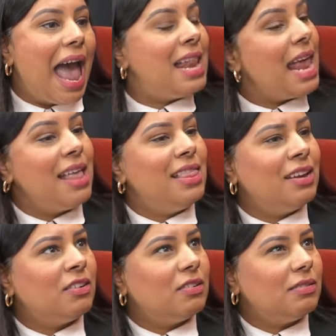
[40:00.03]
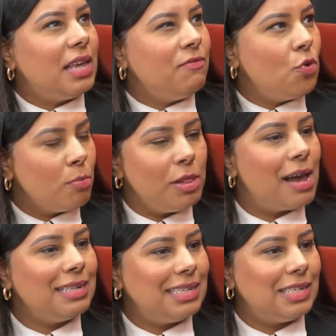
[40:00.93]
and and they're they've
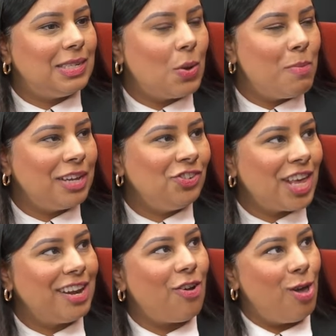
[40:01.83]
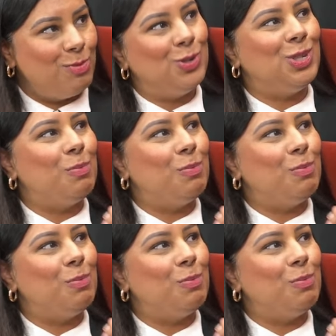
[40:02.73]
normalized it so much that it almost